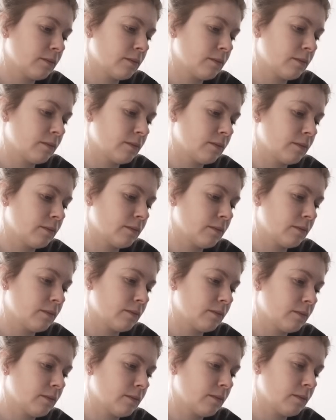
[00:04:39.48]
Jess, why are you not
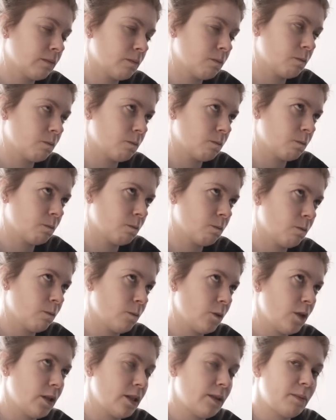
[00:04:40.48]
joining us?
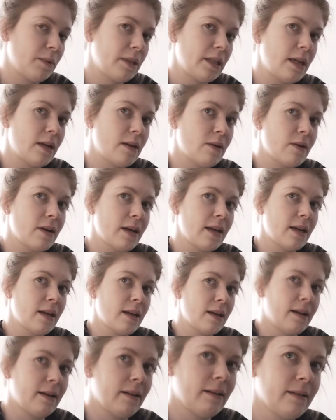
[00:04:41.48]
Because I'm still
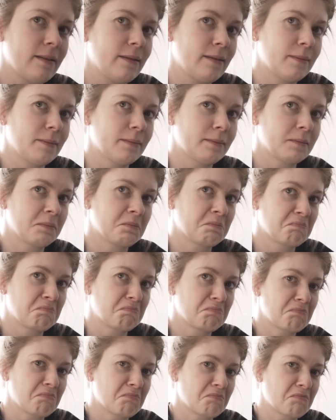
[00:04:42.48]
ill
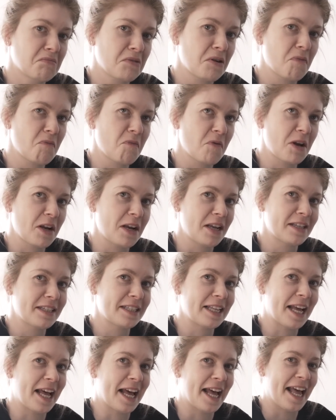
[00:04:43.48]
from
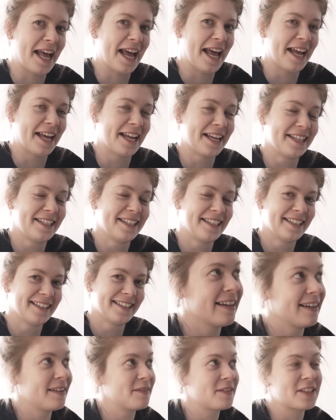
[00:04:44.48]
reasons.
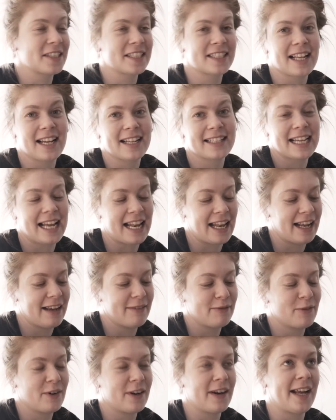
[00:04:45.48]
I'm just like telling
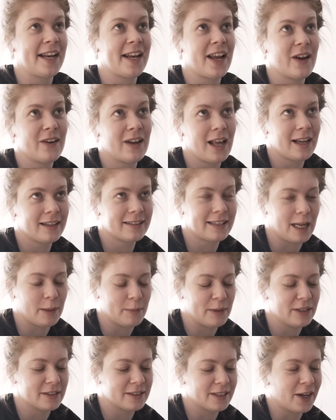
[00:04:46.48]
everyone I know, like, tell
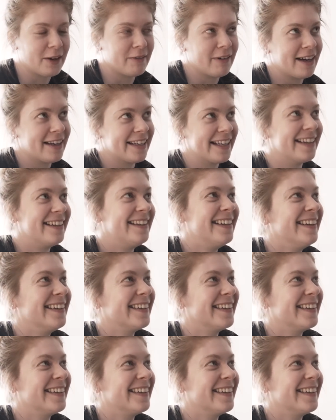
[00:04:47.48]
me not to go riding.